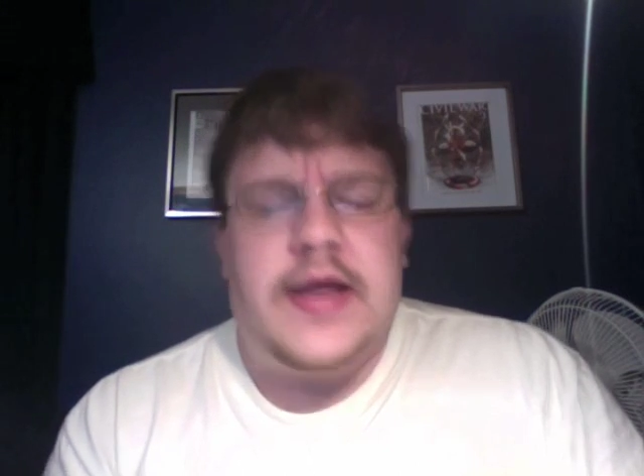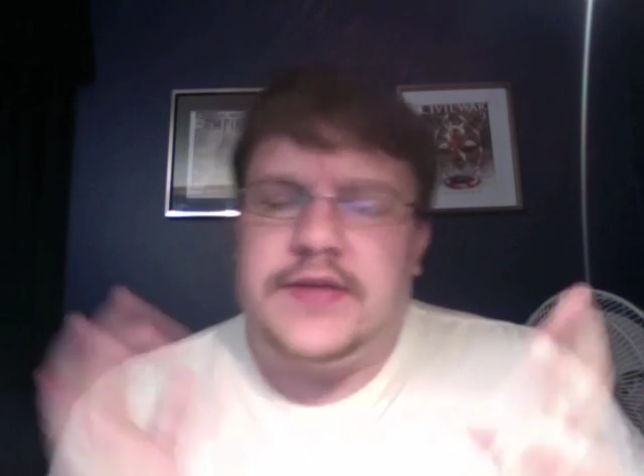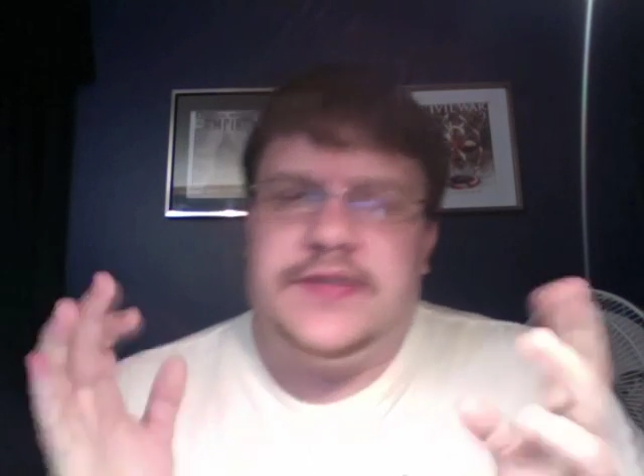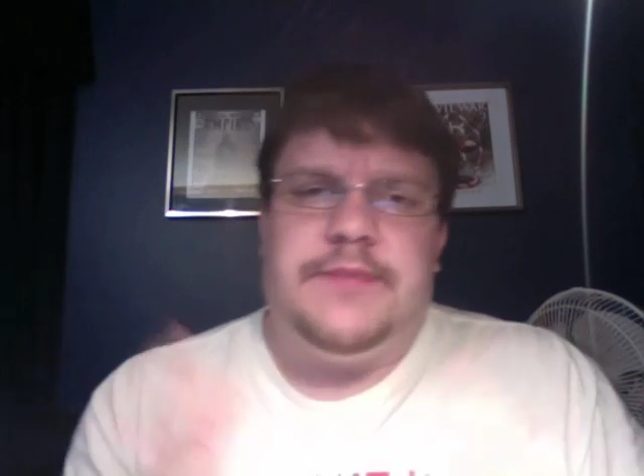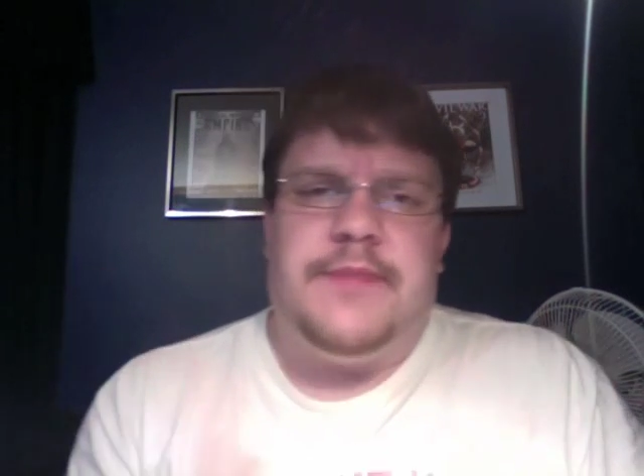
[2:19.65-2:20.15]

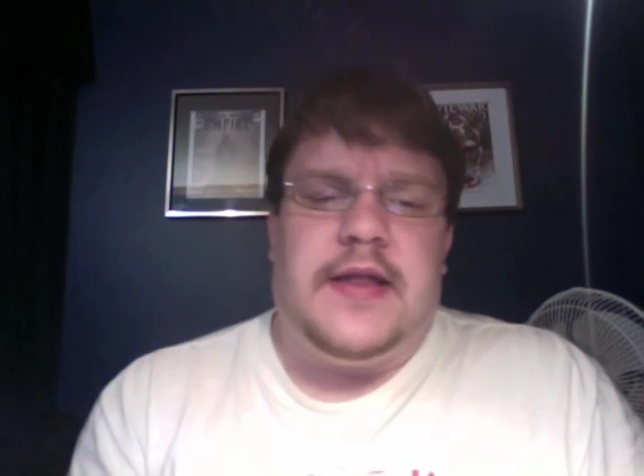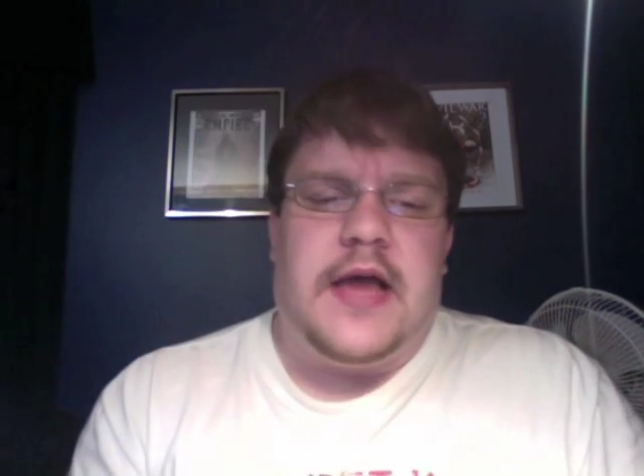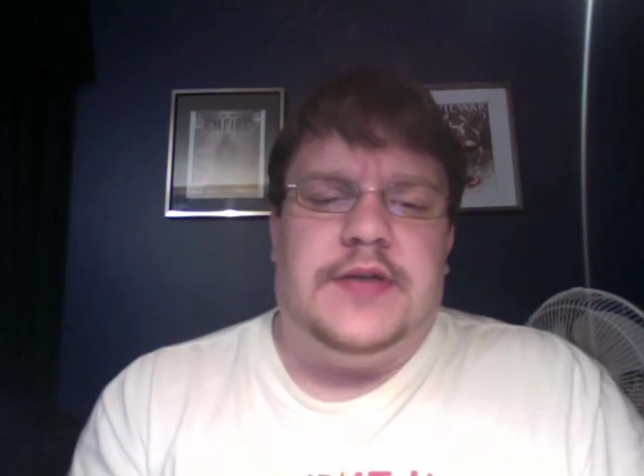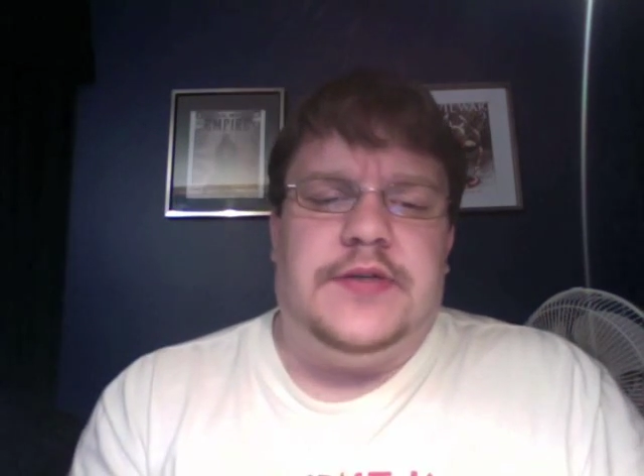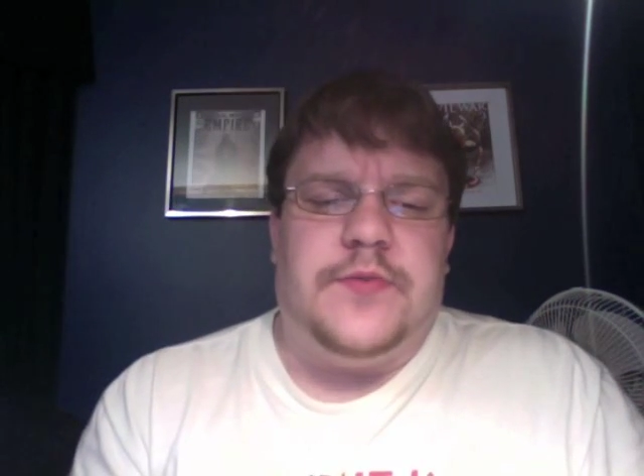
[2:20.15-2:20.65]
Got to see Ben
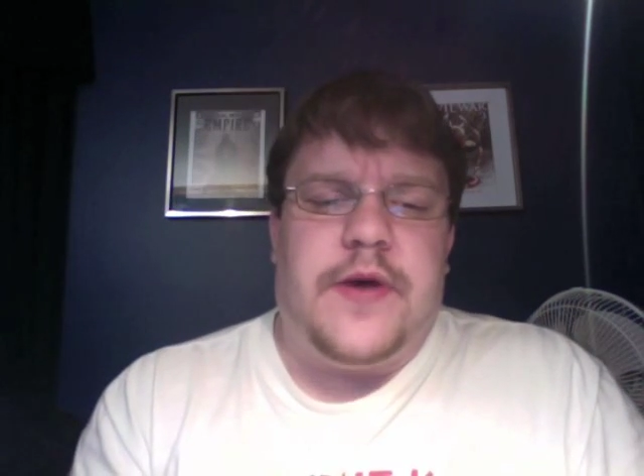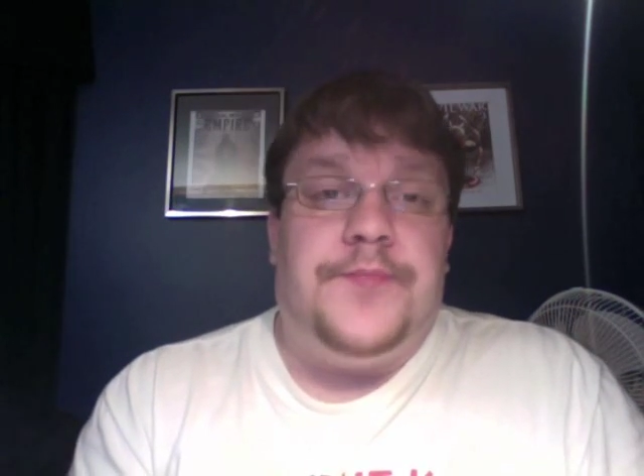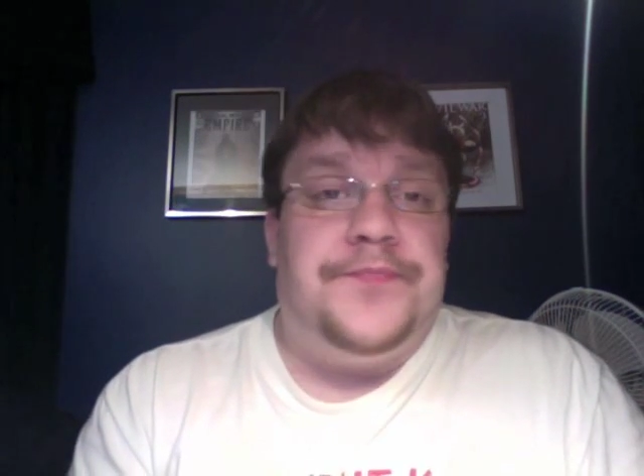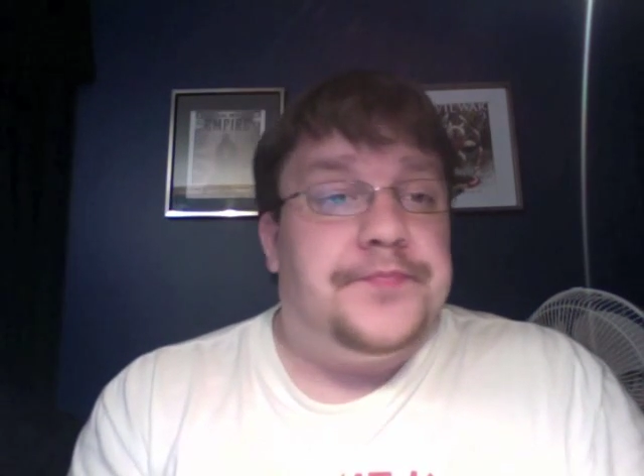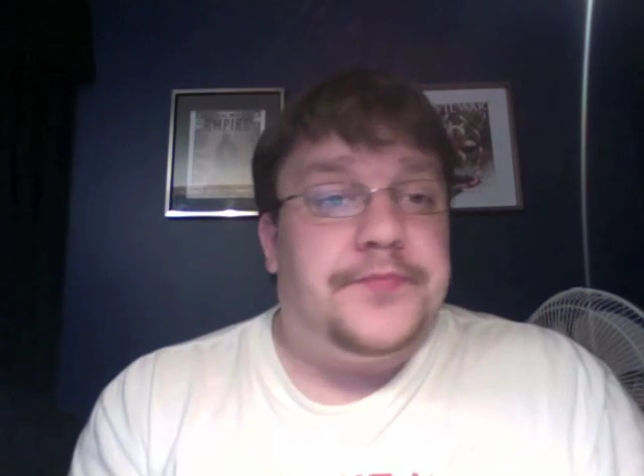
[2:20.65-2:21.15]
Linus as
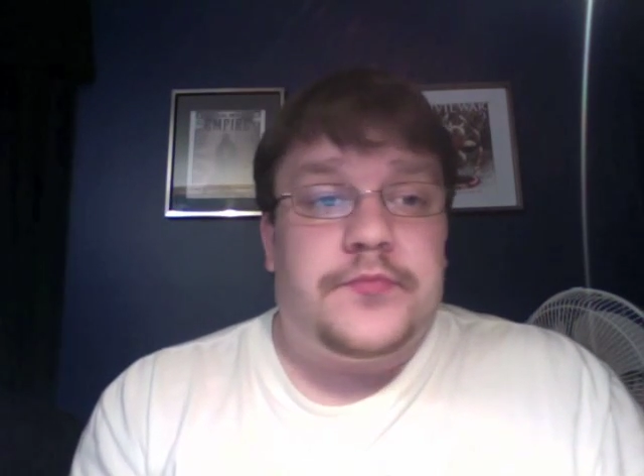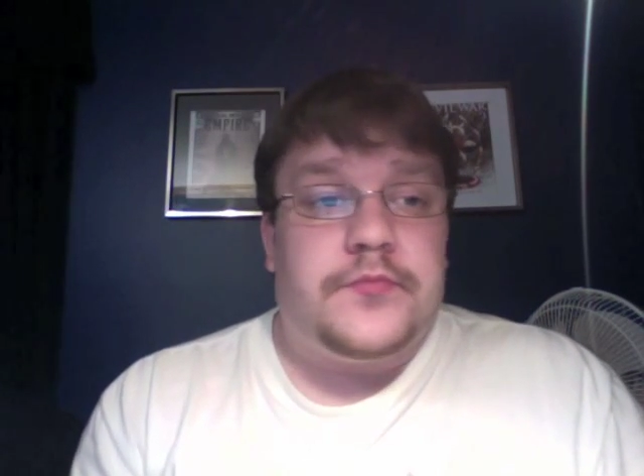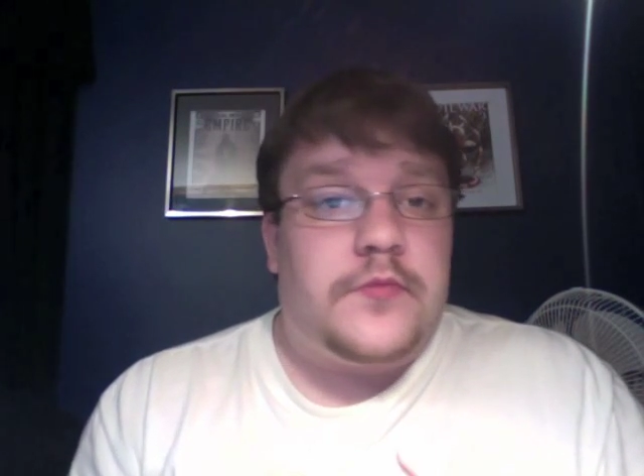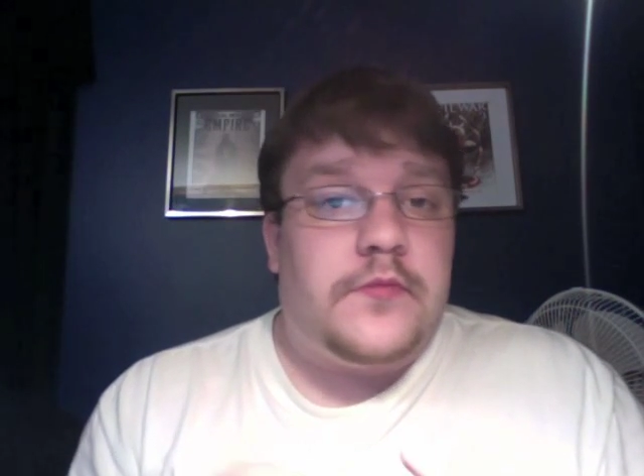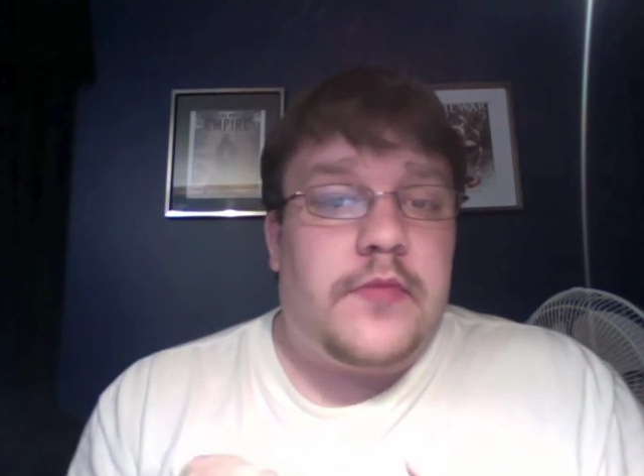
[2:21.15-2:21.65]
well.
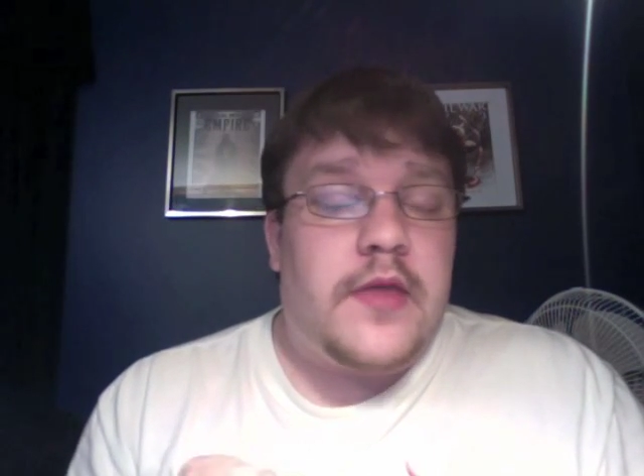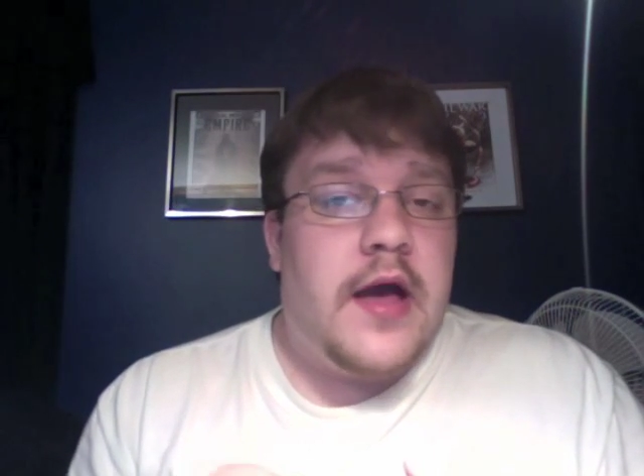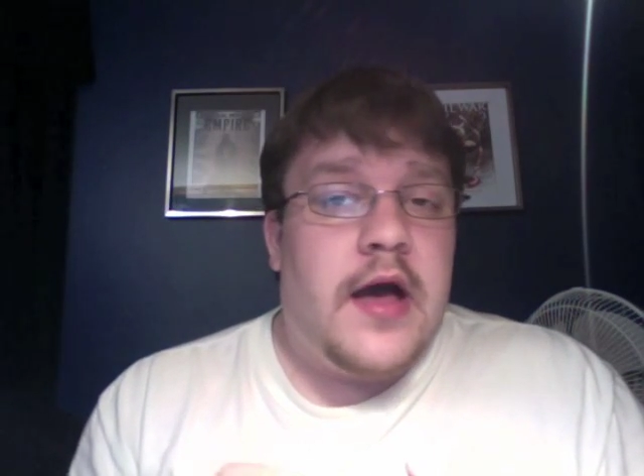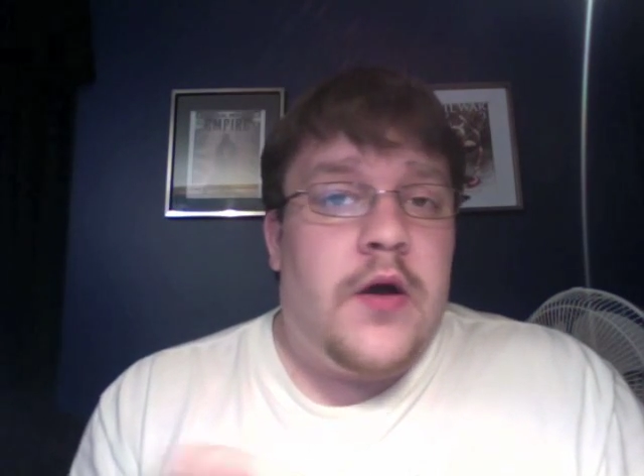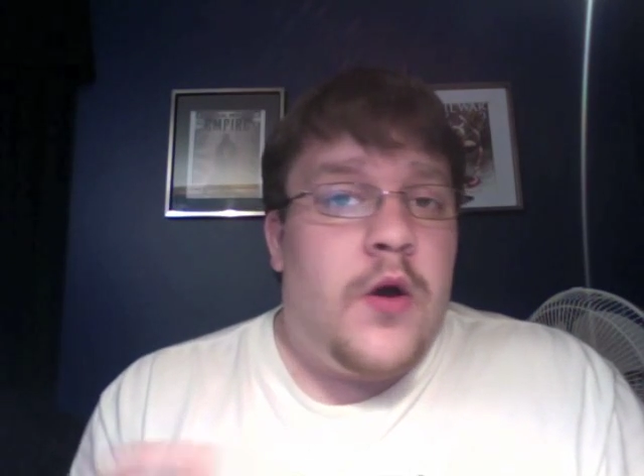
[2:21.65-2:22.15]

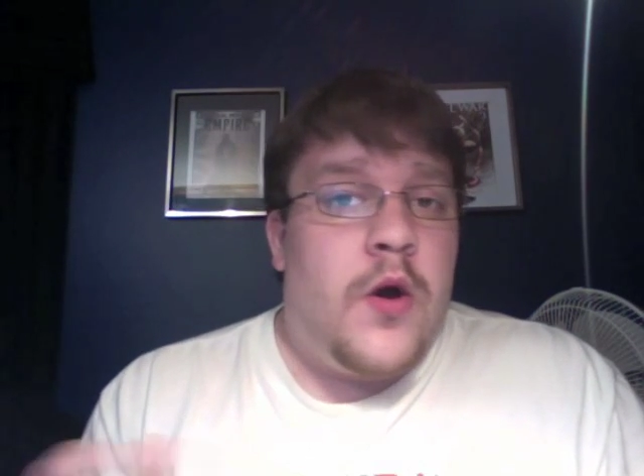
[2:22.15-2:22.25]
I'm